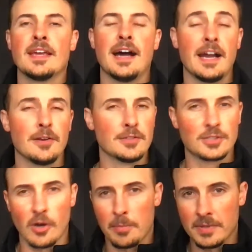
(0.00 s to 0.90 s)
iron
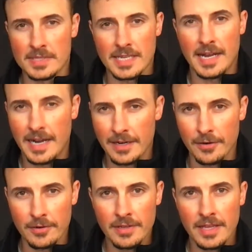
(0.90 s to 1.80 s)
sharpens
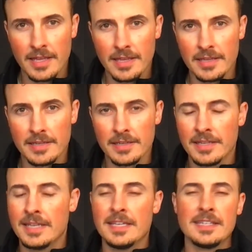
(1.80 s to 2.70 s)
iron, and
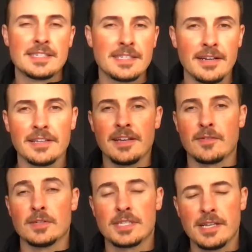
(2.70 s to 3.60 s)
study
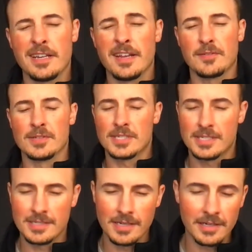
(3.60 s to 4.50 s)
after study after
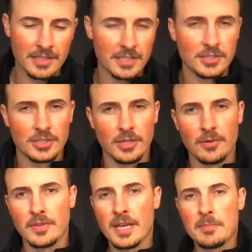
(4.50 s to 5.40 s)
study has
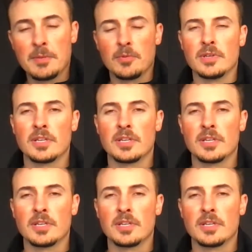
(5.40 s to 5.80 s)
shown that people in